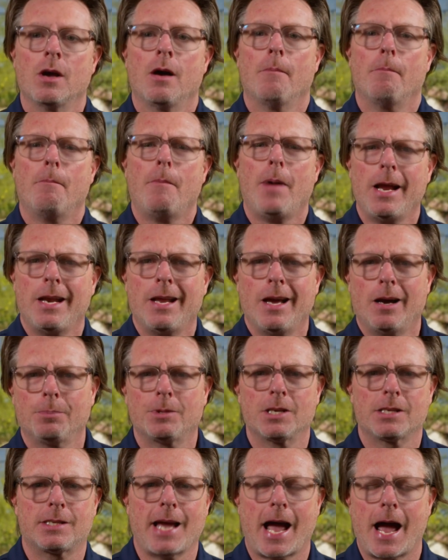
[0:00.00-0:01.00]
might help
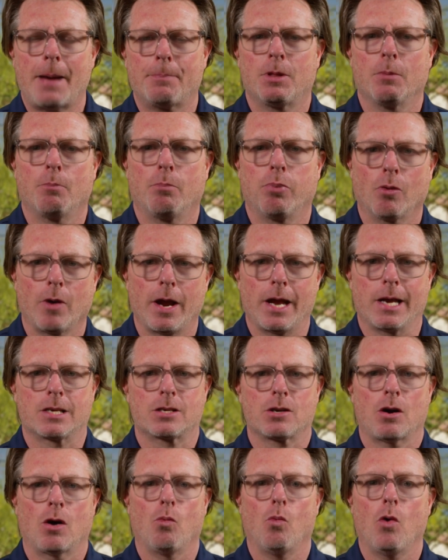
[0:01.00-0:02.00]
to tap the brakes
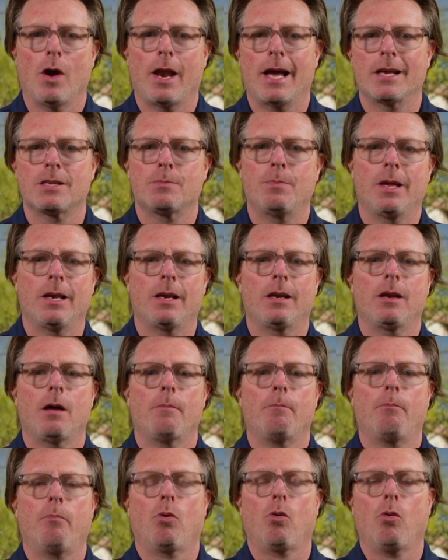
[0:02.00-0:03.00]
on what has been an
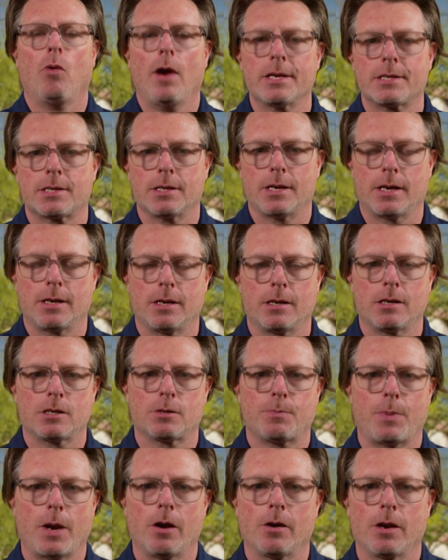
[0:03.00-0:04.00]
unprecedented
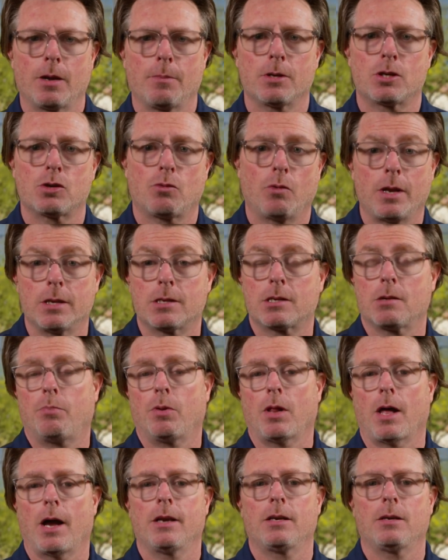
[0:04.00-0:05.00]
disparity between
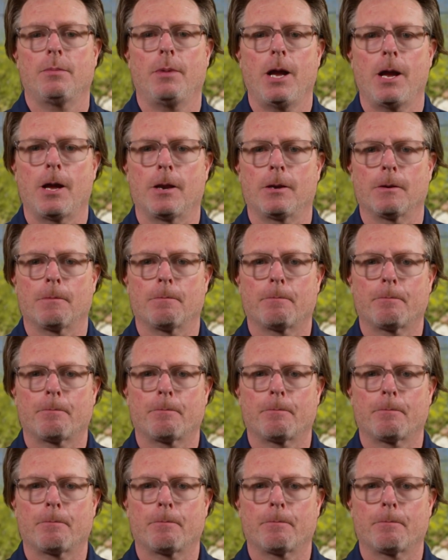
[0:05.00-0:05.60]
supply and demand.